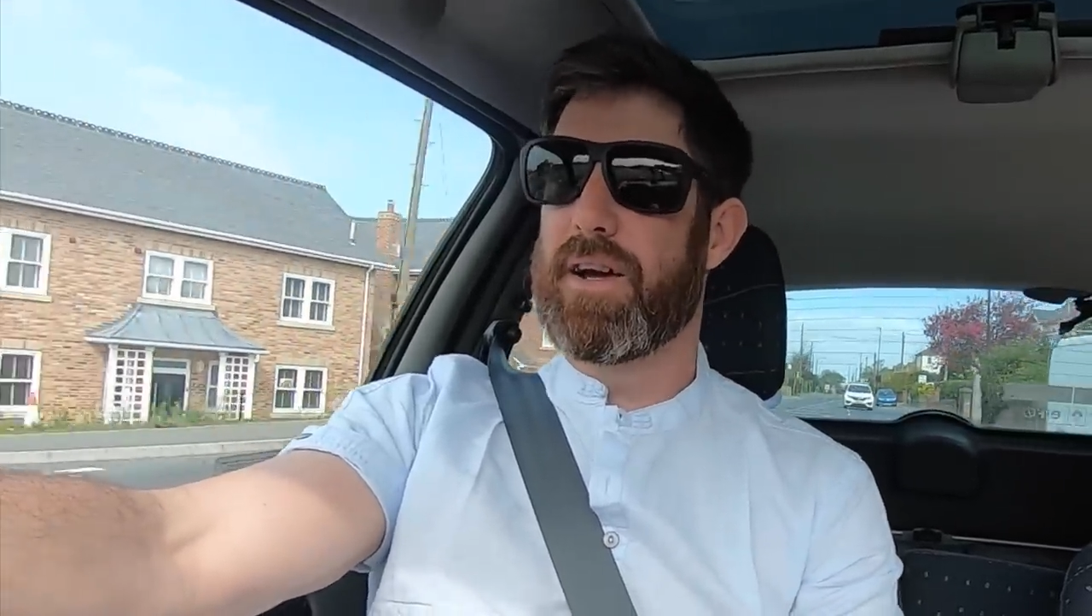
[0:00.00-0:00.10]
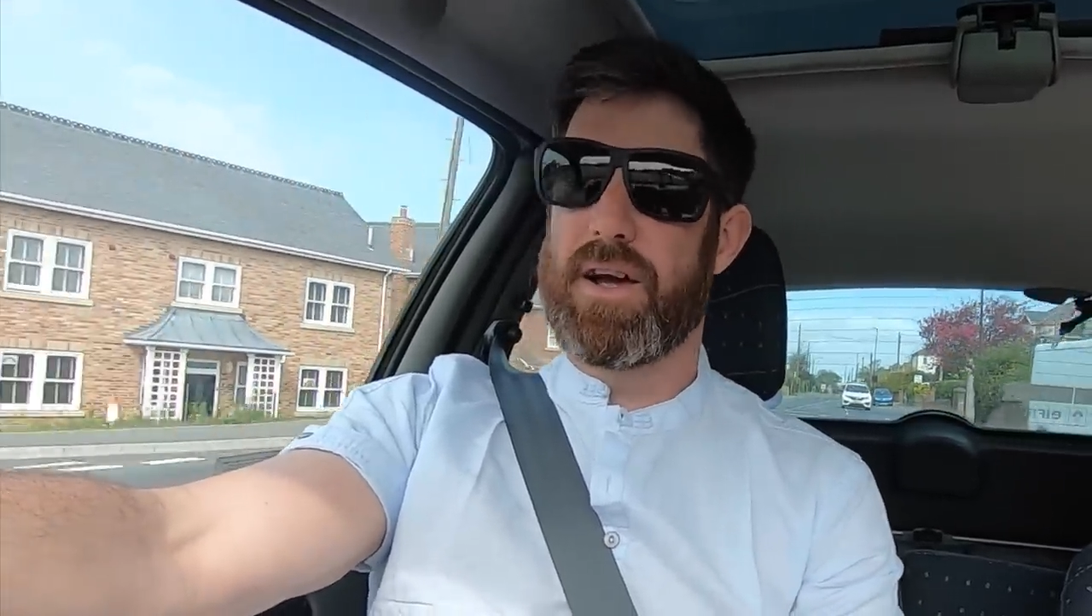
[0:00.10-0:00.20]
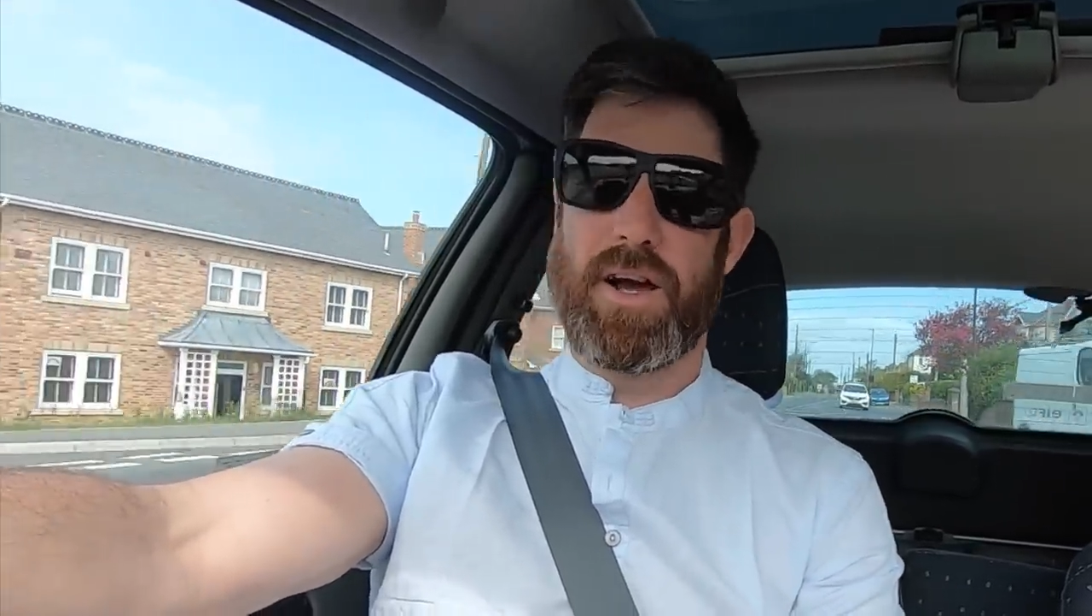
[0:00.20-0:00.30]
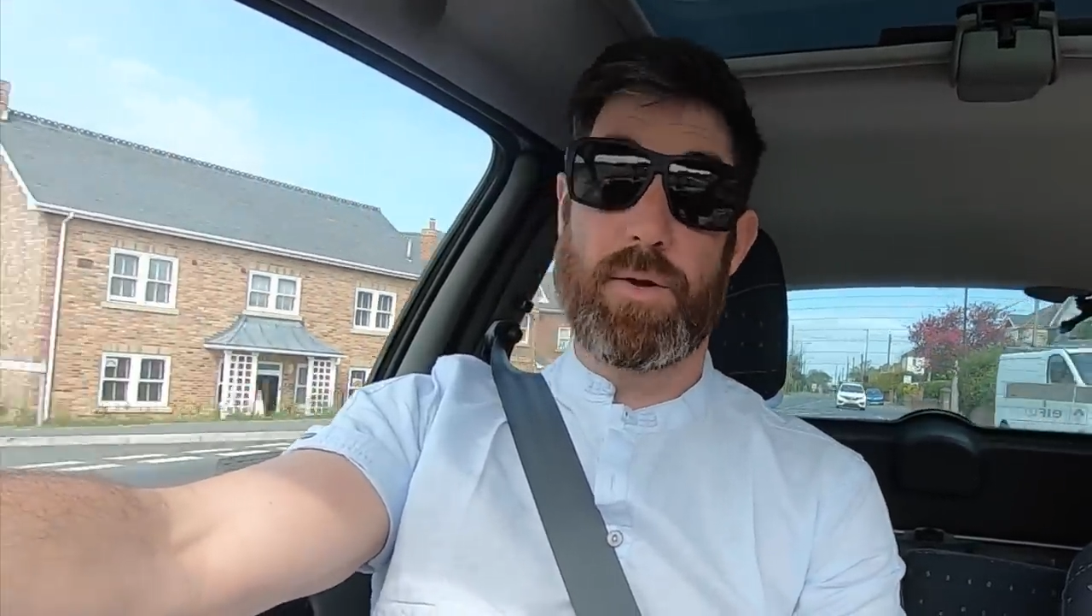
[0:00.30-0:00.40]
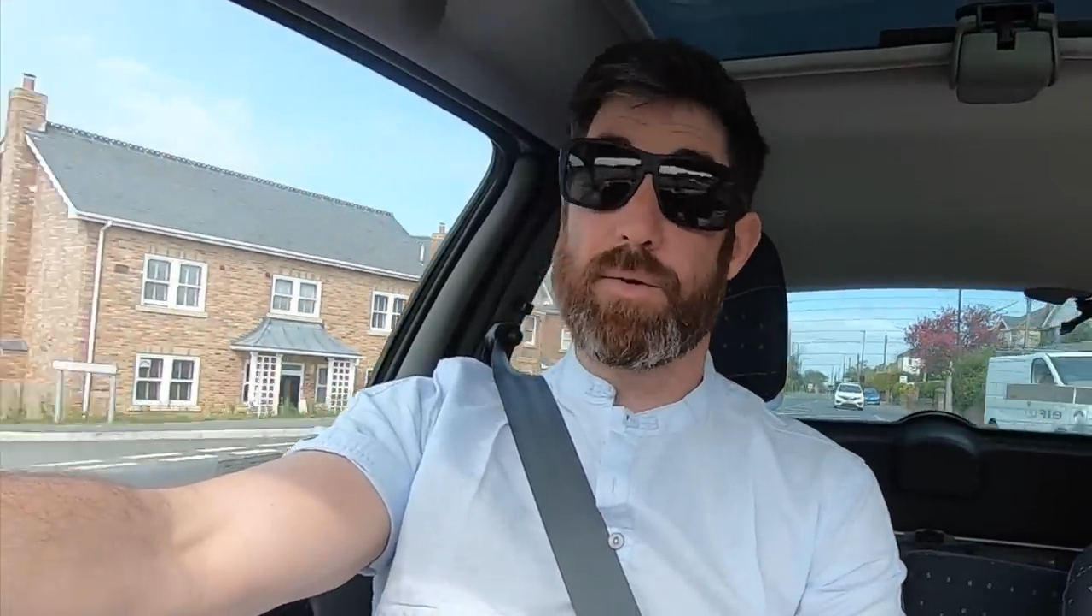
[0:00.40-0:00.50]

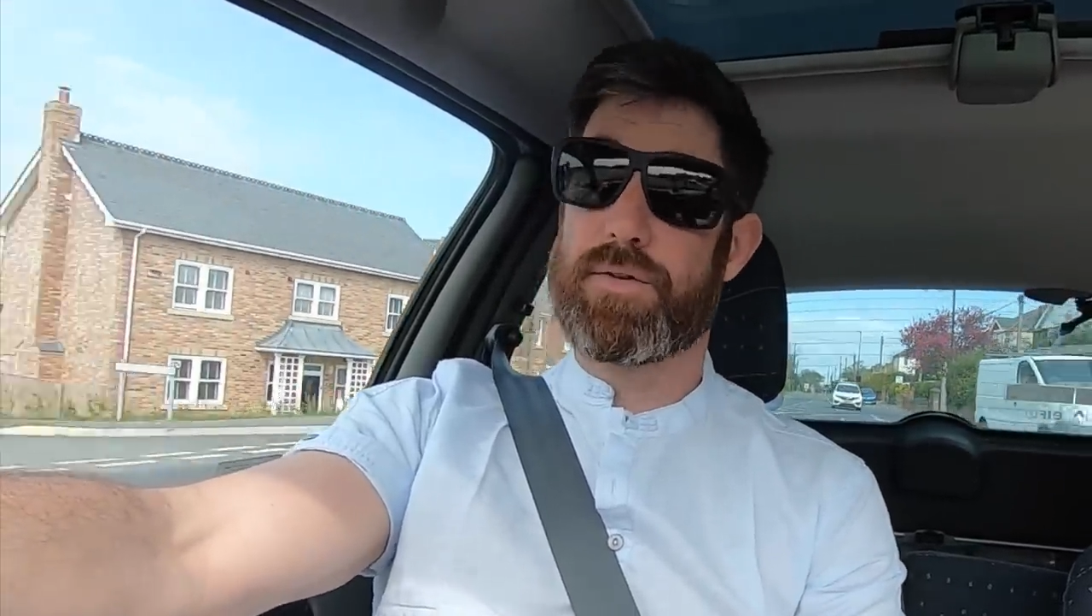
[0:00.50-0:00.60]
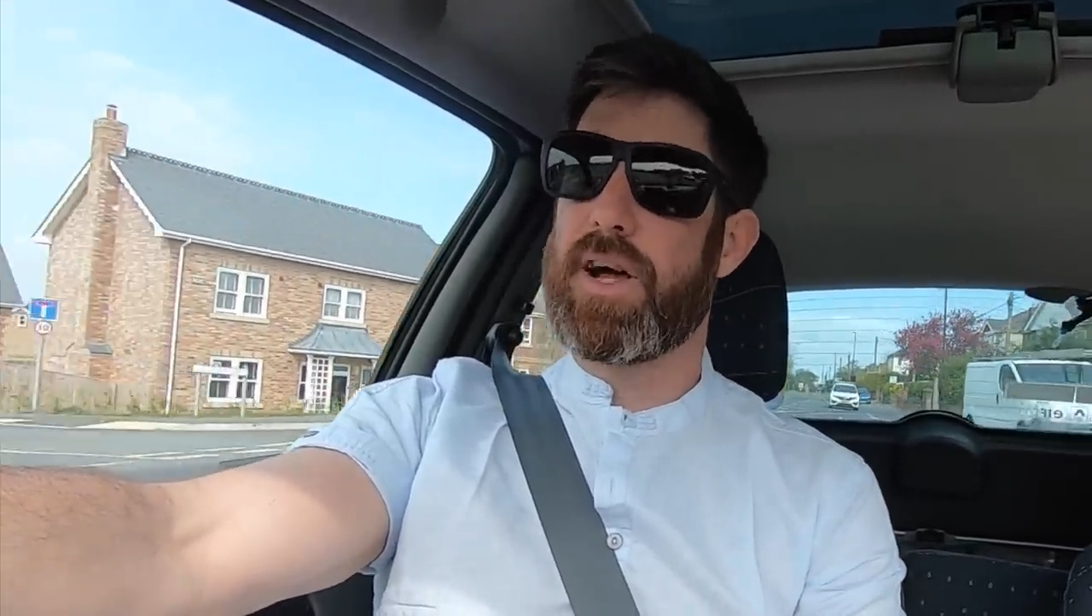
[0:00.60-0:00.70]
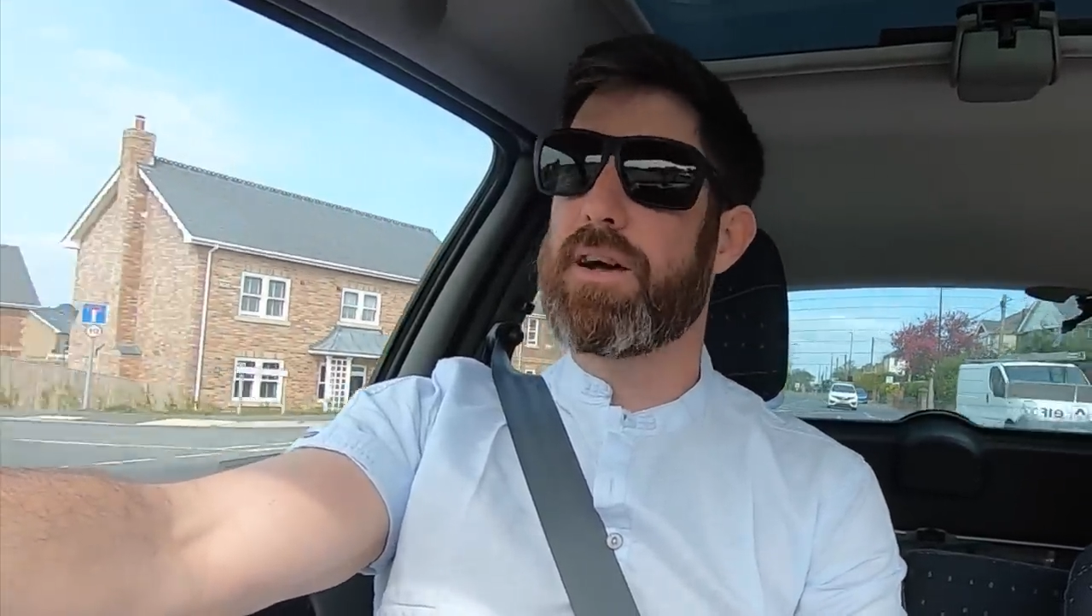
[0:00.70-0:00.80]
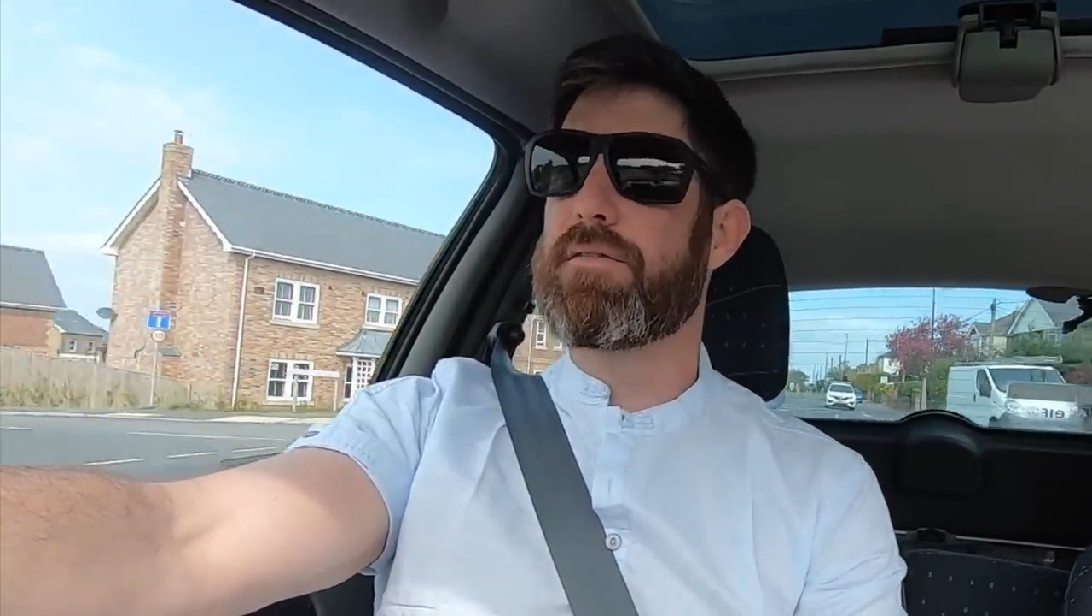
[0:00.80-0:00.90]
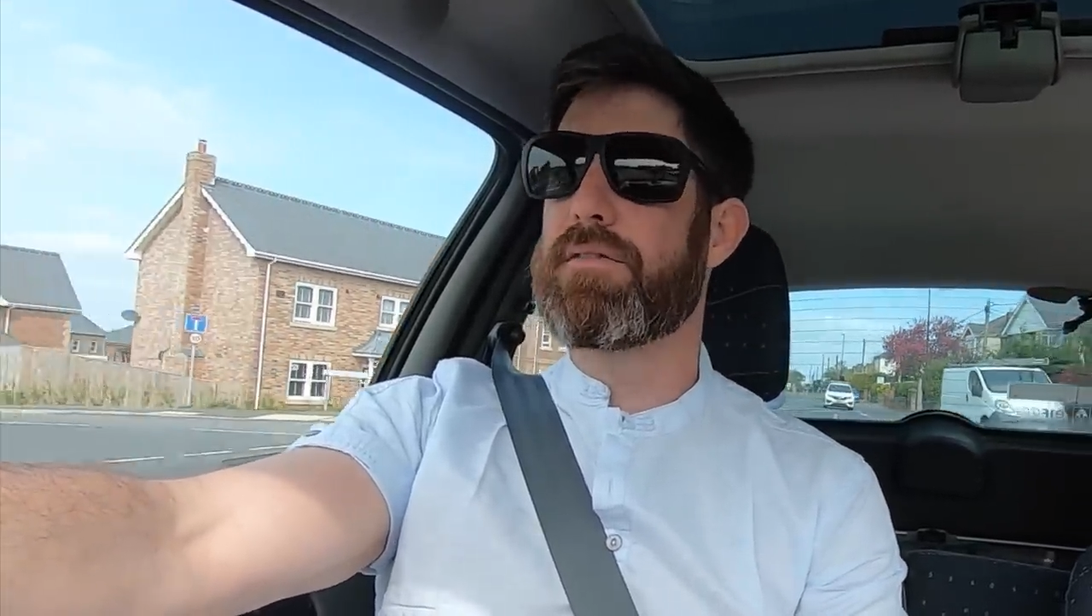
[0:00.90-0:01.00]
and
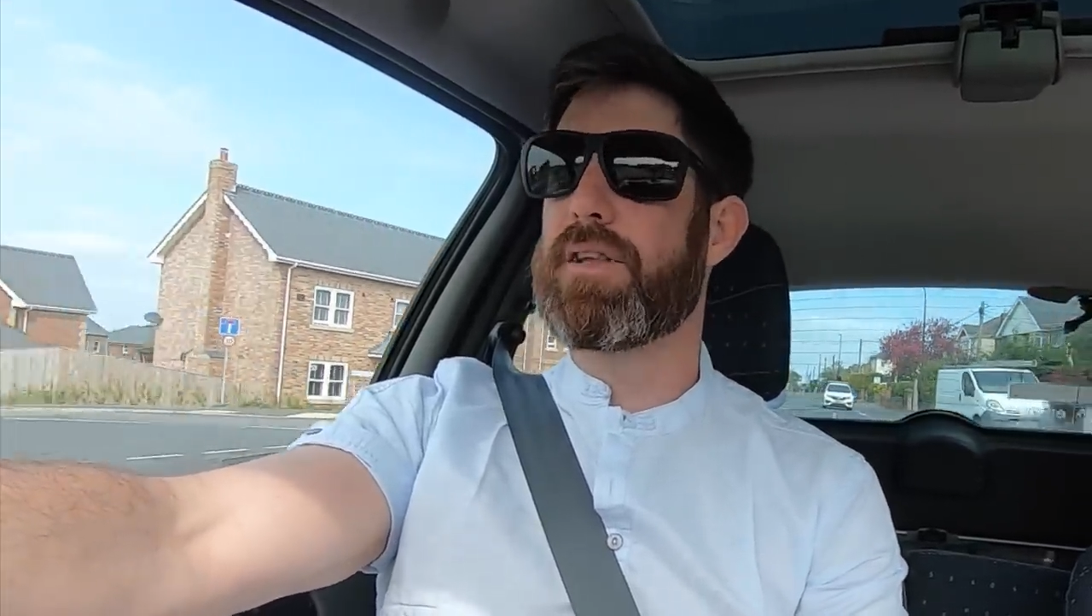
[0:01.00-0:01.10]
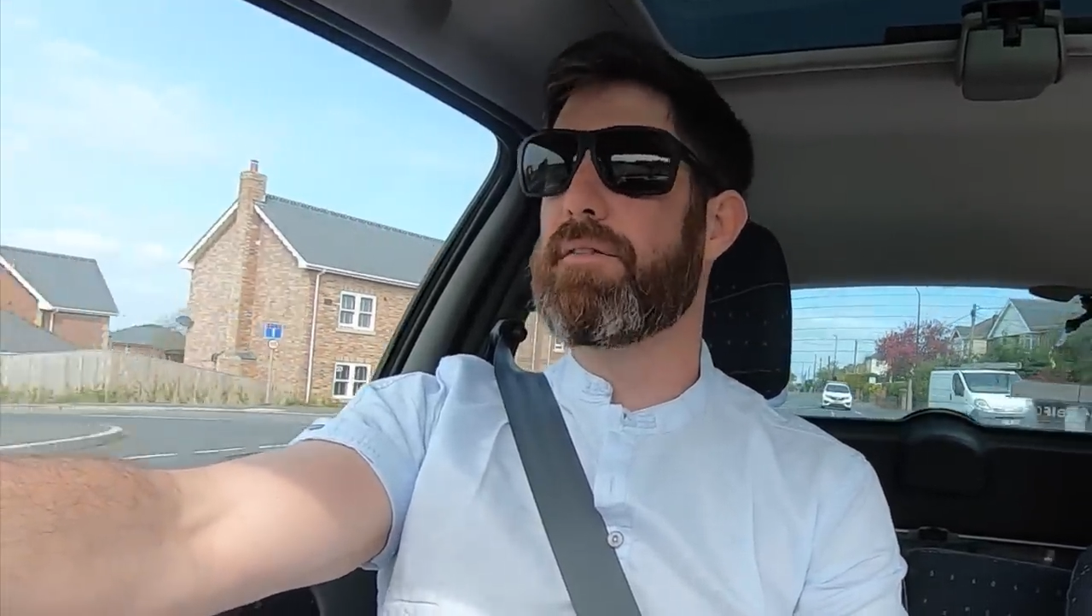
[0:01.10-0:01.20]
also don't